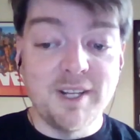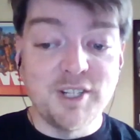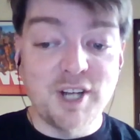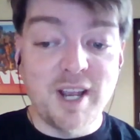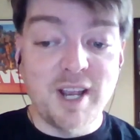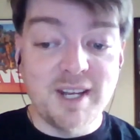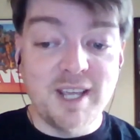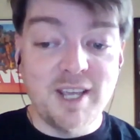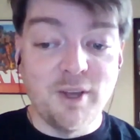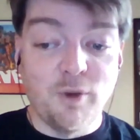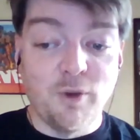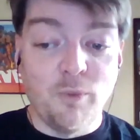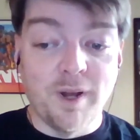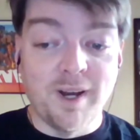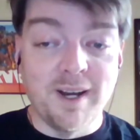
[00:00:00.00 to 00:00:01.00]
JD
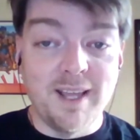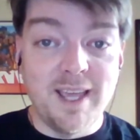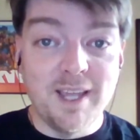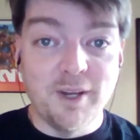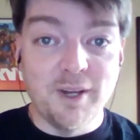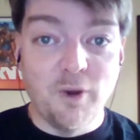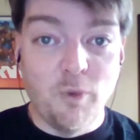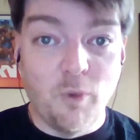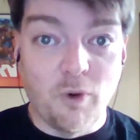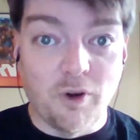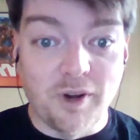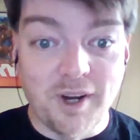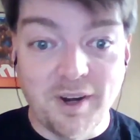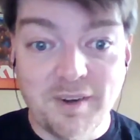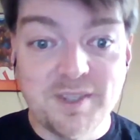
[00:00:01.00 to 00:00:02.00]
will want an Eco
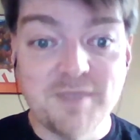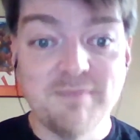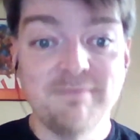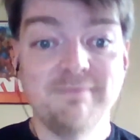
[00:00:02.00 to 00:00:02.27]
Warriors.